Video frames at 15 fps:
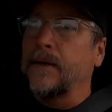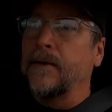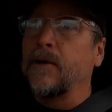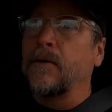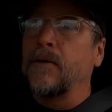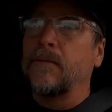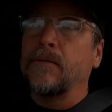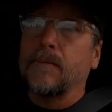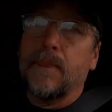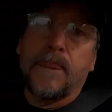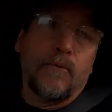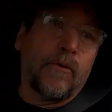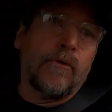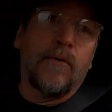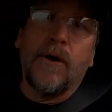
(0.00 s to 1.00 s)
You know,
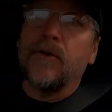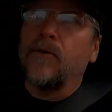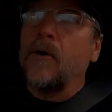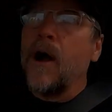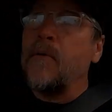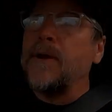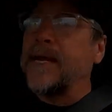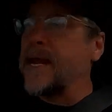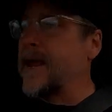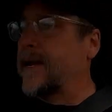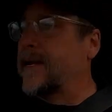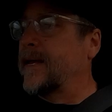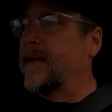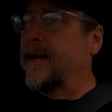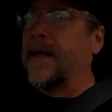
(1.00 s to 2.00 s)
we wonder why we
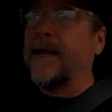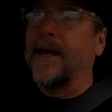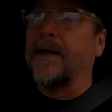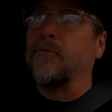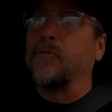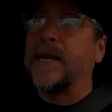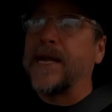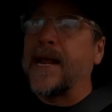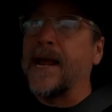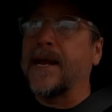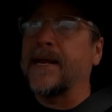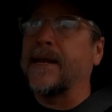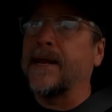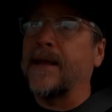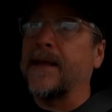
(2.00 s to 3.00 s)
can't get ahead, and we
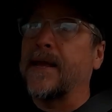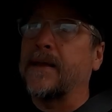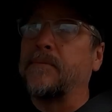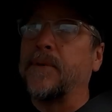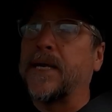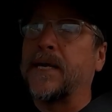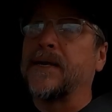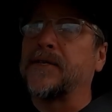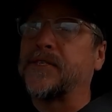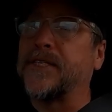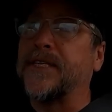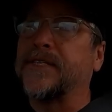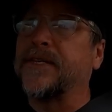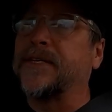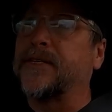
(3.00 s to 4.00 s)
can't get ahead
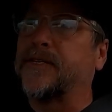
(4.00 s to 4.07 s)
because these